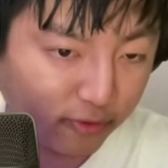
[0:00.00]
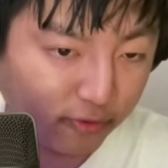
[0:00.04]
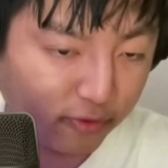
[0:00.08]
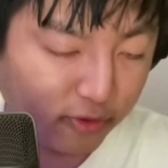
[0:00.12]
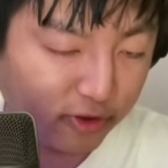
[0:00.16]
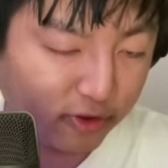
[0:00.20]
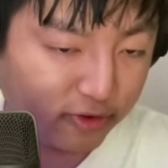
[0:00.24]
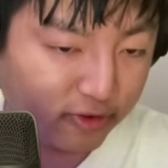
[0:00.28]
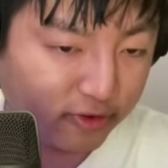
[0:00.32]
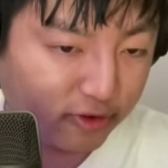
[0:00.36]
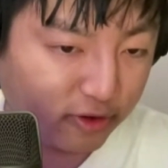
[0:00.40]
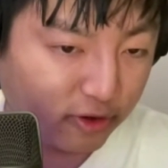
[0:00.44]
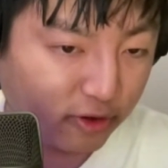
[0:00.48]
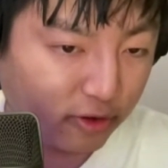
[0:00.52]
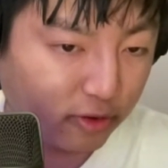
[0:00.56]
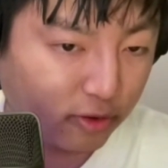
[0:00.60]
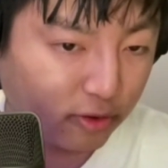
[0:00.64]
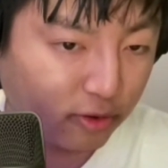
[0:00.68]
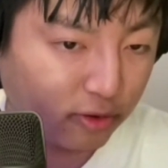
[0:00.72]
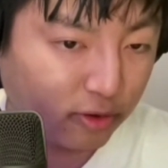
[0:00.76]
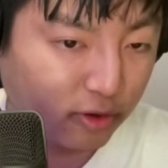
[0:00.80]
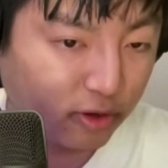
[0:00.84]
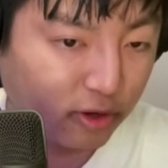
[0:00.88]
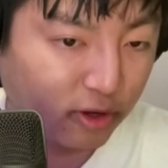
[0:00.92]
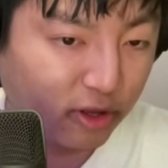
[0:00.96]
of this
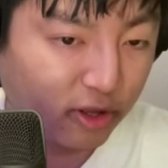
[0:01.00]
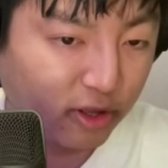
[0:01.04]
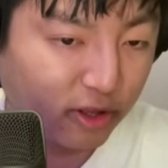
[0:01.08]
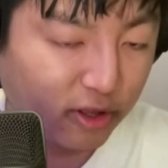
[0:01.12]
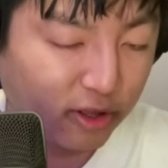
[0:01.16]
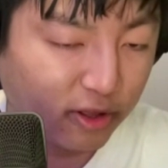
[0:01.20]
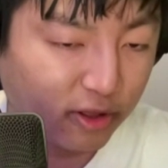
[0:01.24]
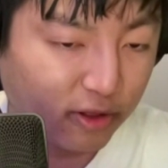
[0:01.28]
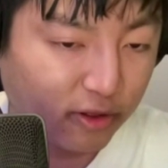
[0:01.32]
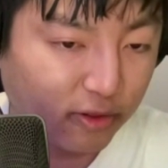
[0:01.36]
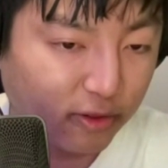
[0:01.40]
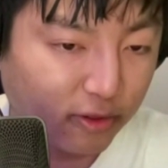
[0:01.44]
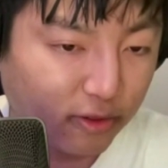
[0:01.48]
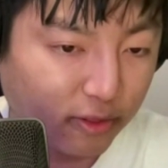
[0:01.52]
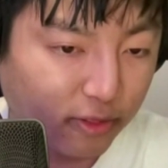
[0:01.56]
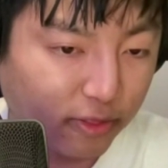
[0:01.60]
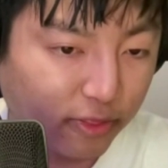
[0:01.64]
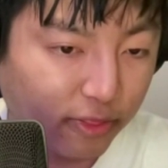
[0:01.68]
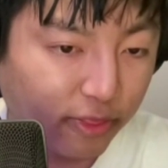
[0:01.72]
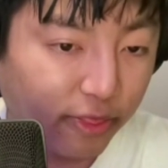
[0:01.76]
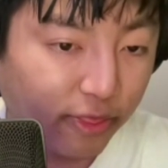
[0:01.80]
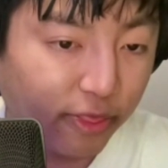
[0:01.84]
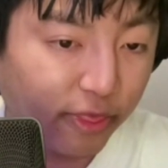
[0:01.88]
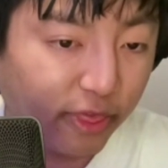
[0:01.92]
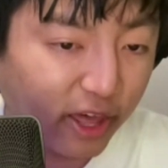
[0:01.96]
year.
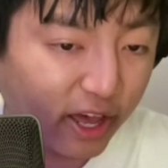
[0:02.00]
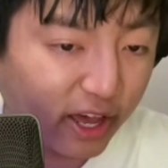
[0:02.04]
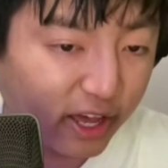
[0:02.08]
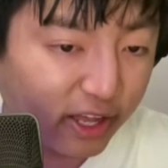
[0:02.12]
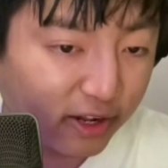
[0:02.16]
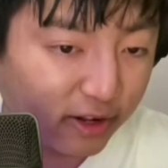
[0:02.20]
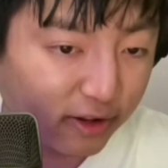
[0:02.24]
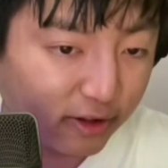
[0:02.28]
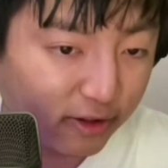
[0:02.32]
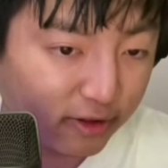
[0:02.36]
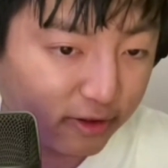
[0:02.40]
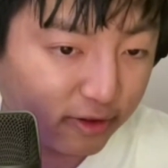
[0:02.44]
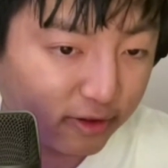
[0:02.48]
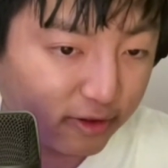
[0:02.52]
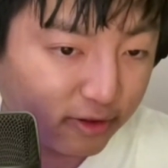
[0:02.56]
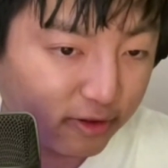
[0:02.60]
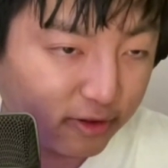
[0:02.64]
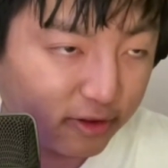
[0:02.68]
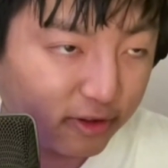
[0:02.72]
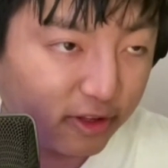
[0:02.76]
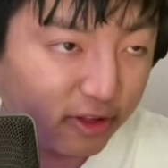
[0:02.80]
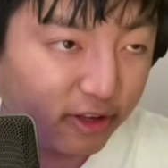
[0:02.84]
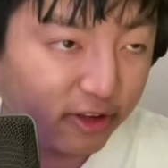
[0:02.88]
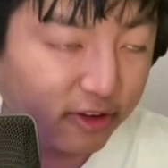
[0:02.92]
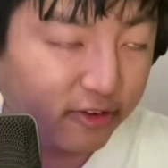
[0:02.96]
That
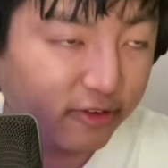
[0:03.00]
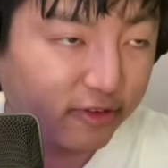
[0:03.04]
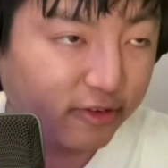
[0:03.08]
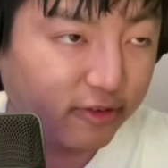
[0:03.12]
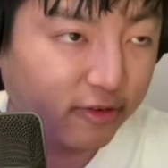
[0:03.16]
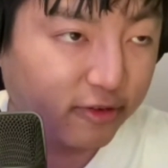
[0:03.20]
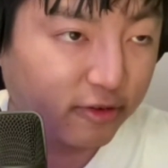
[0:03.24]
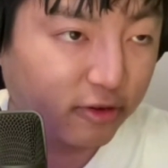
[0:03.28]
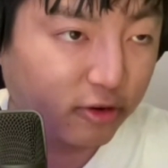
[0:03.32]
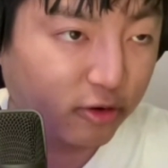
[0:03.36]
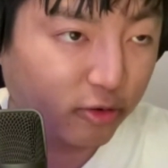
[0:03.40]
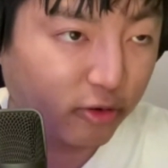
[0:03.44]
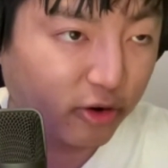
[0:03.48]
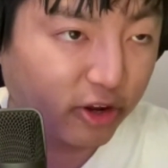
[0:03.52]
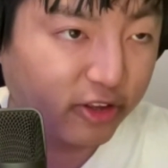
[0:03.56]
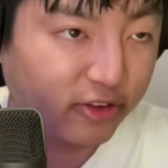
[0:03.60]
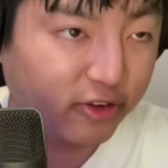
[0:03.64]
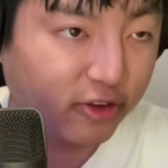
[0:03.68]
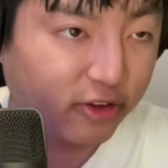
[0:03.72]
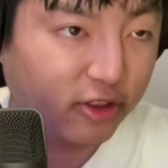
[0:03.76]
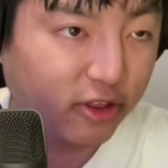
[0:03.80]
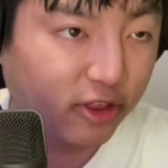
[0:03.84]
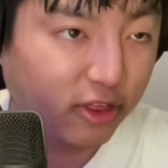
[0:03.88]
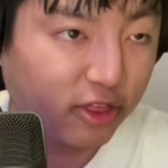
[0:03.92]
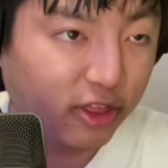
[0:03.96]
is
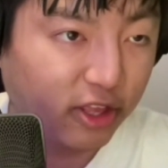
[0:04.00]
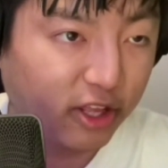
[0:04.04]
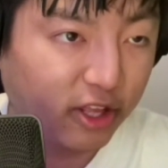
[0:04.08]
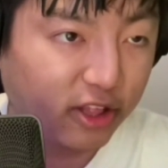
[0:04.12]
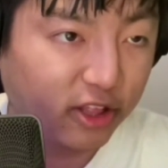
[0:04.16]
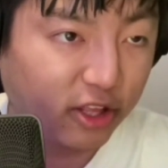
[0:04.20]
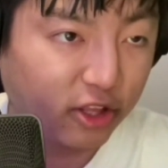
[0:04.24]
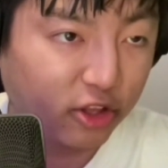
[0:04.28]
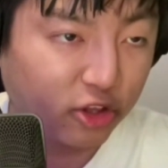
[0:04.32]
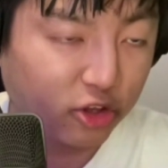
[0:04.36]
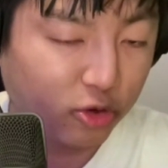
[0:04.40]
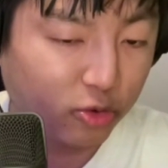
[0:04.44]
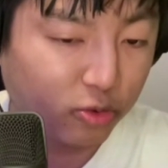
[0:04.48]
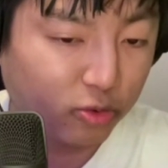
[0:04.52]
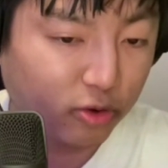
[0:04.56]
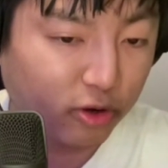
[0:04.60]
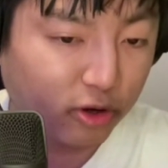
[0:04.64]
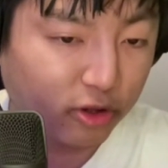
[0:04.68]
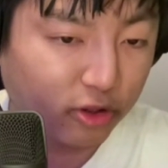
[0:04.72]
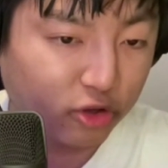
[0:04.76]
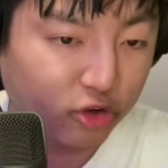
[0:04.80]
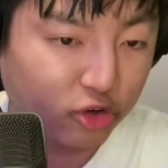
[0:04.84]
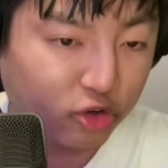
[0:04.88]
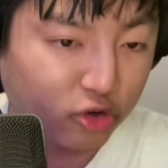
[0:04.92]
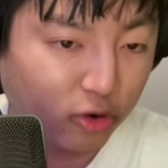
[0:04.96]
crazy to think that you were
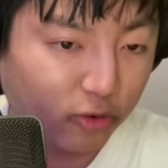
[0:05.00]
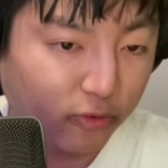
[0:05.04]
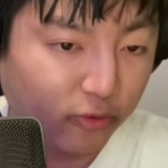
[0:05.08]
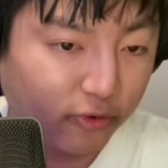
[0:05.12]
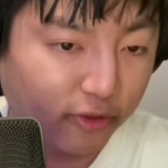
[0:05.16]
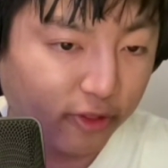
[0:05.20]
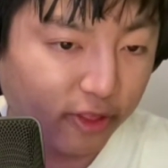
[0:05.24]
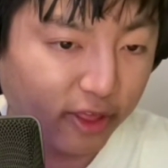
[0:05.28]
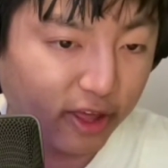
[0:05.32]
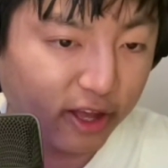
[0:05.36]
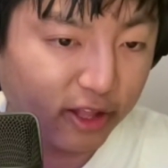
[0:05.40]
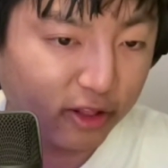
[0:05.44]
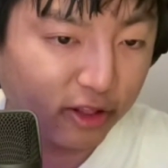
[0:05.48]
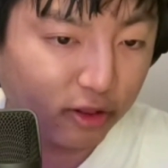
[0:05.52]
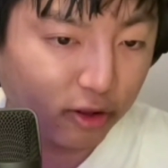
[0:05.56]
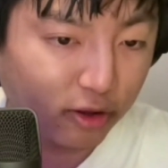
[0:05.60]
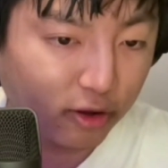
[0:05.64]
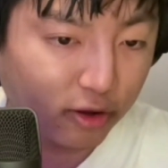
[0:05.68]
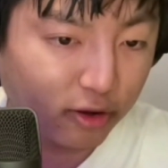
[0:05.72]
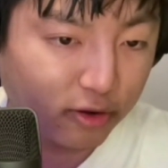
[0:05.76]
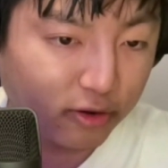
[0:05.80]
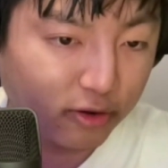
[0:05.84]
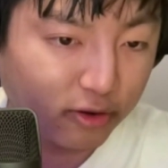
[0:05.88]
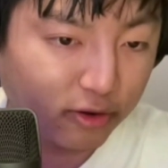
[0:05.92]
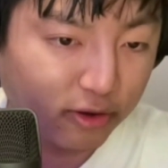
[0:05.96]
on the show for that
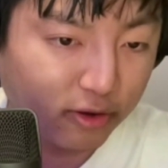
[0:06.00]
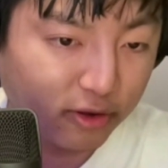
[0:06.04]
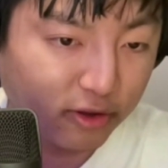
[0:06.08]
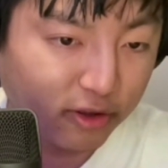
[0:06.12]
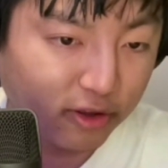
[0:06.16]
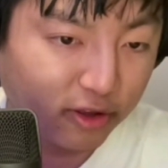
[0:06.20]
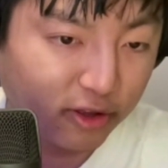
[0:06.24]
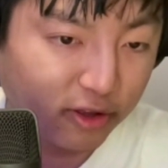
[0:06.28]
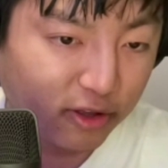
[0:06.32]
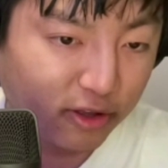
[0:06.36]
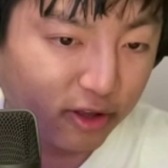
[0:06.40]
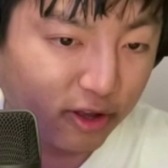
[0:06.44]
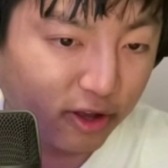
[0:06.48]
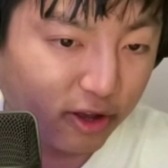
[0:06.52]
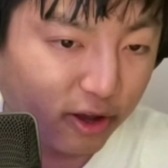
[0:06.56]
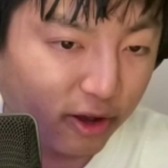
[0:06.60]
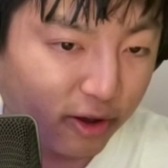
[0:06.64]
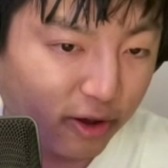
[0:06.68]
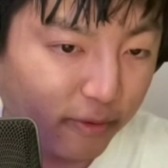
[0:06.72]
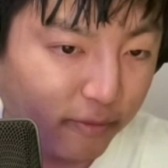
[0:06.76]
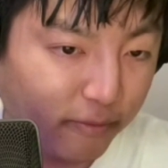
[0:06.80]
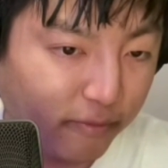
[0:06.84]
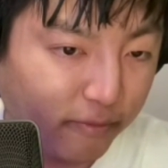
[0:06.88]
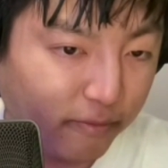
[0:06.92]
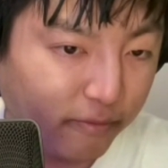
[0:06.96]
long.
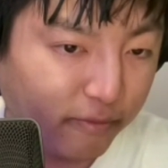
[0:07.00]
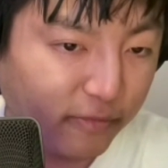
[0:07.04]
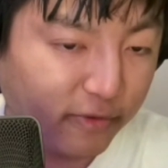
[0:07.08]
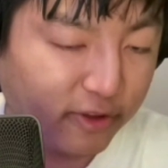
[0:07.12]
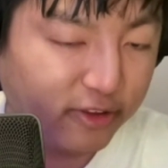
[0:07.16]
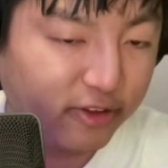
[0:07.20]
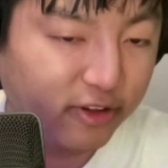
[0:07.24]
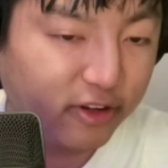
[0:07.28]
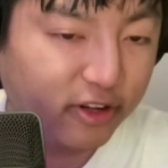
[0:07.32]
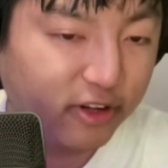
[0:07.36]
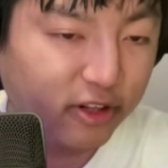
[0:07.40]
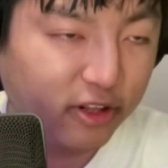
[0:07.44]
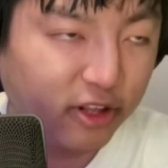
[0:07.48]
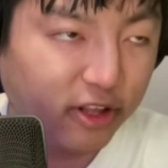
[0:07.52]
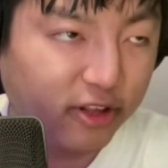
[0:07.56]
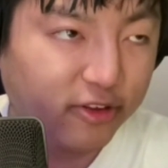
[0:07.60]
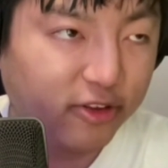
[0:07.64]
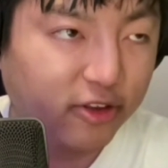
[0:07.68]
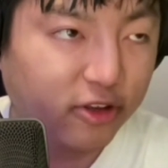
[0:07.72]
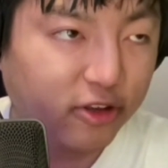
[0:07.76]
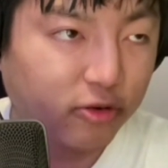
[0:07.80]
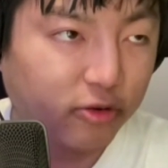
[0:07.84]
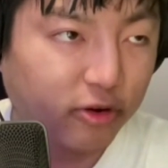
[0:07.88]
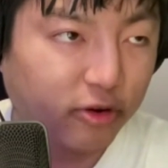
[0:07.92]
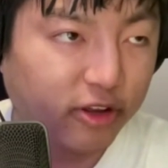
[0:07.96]
Um, is it is
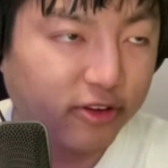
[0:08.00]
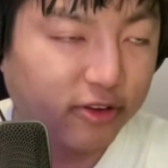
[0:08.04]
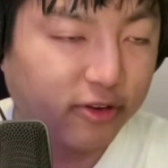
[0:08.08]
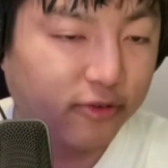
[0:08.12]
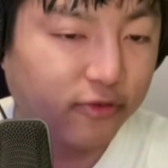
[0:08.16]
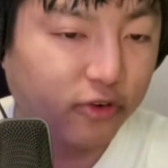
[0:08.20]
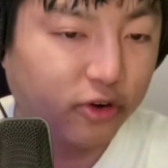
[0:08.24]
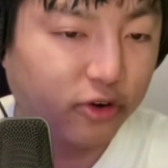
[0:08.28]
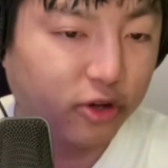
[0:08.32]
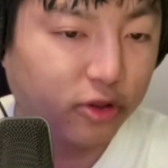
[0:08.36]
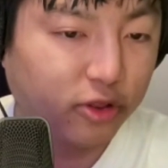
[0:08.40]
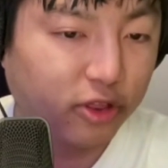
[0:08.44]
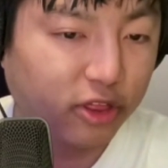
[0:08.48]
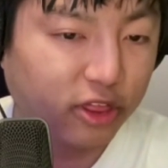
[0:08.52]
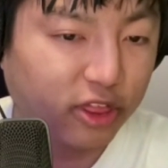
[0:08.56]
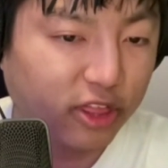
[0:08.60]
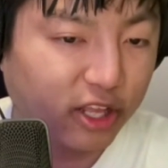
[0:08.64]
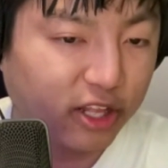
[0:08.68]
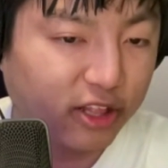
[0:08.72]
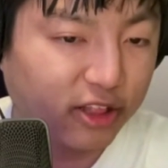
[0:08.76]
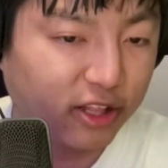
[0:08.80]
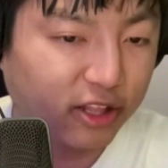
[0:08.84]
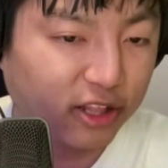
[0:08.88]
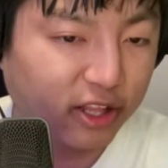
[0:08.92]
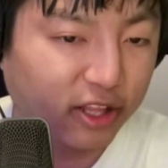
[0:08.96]
it crazy for you to
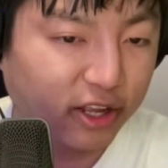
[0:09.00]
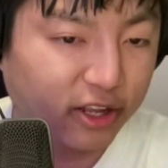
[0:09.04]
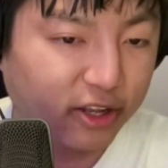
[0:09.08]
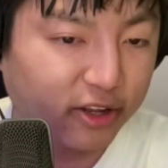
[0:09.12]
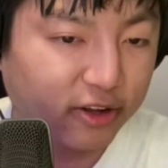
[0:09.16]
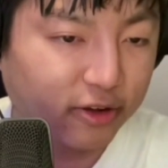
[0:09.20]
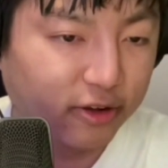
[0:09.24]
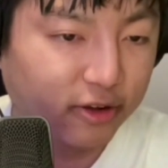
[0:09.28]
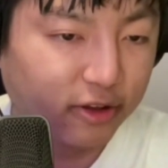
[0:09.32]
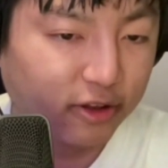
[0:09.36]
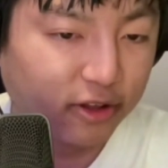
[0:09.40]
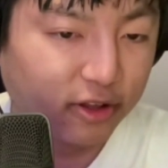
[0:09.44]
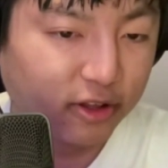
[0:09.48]
think that like